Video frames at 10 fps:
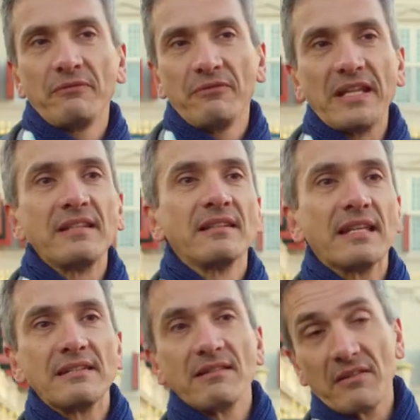think
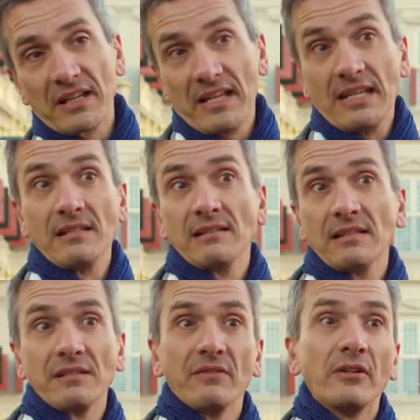that the king
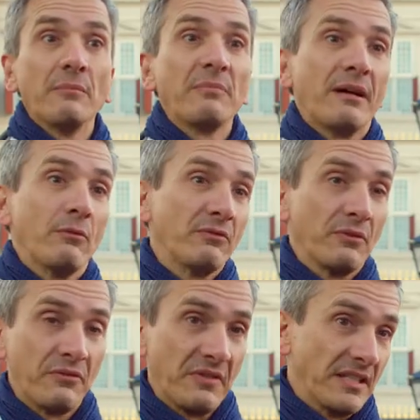is a very
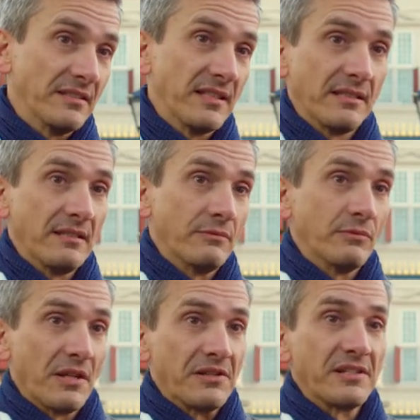powerful figure, that he
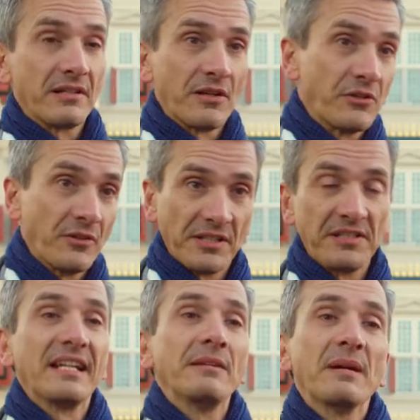runs the country on a
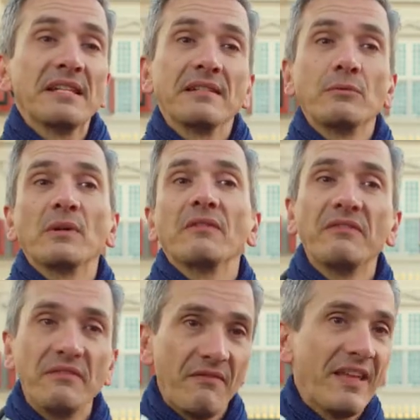daily basis. Well,
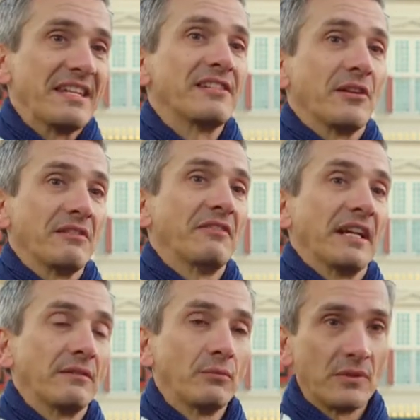that is not the
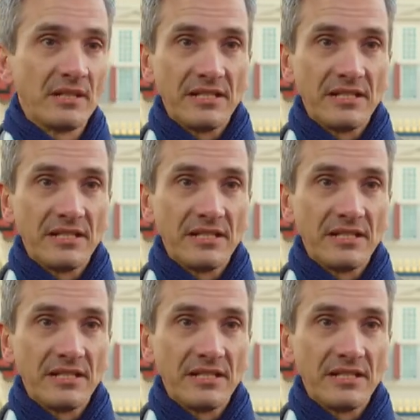fact. What he